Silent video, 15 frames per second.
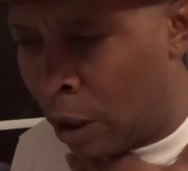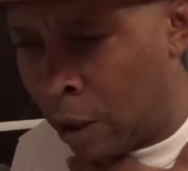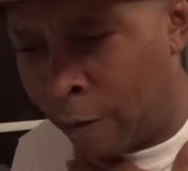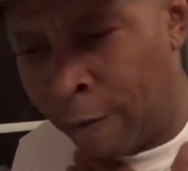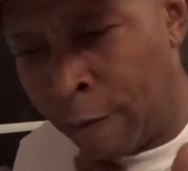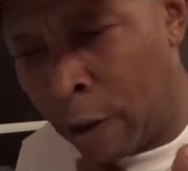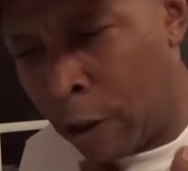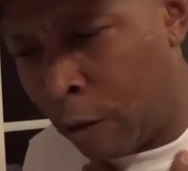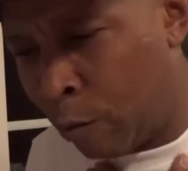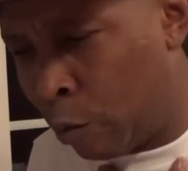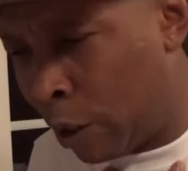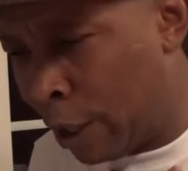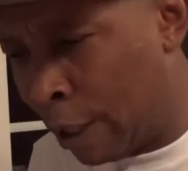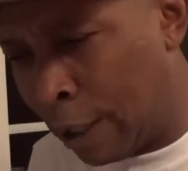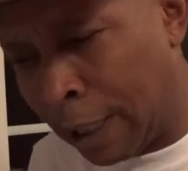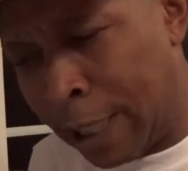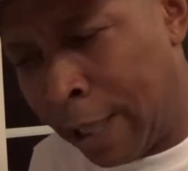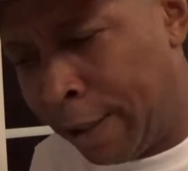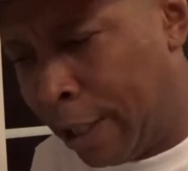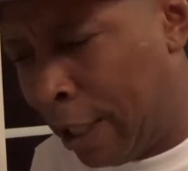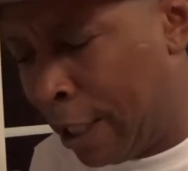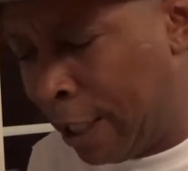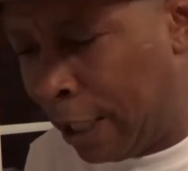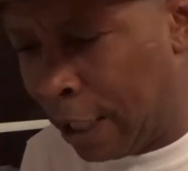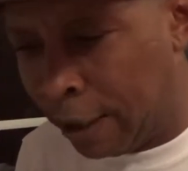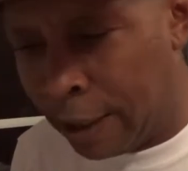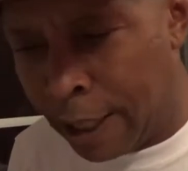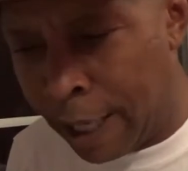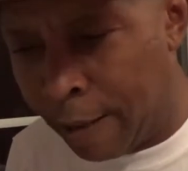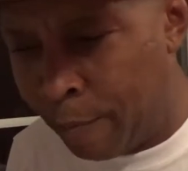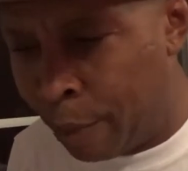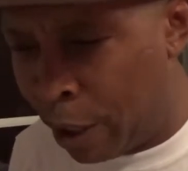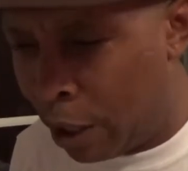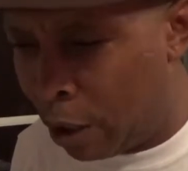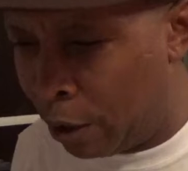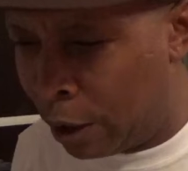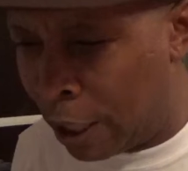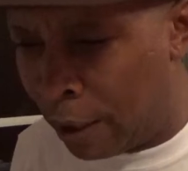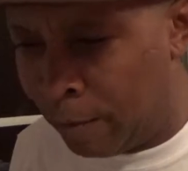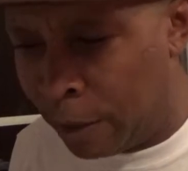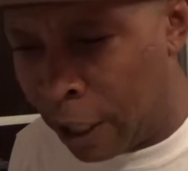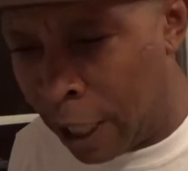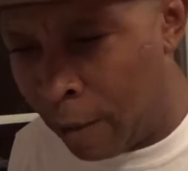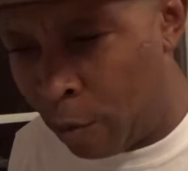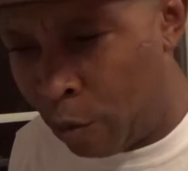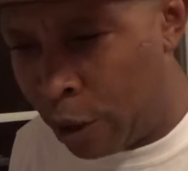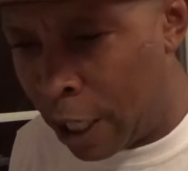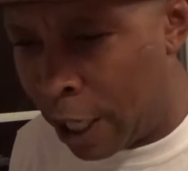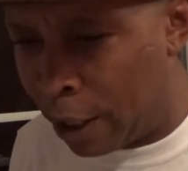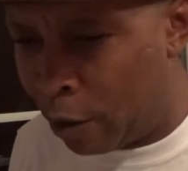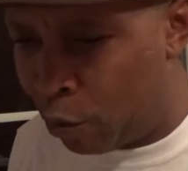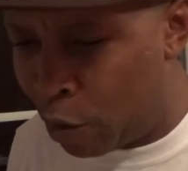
for what I guess he didn't get to they table yet or